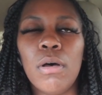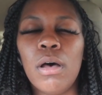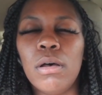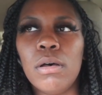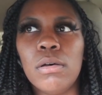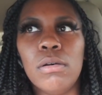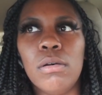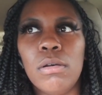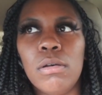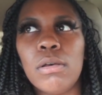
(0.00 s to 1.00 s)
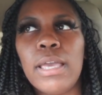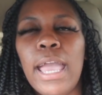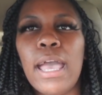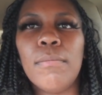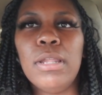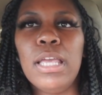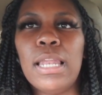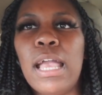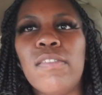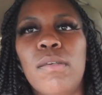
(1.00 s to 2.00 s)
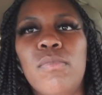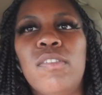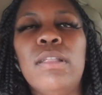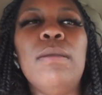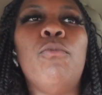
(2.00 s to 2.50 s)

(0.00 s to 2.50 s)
uh cam need like some sleep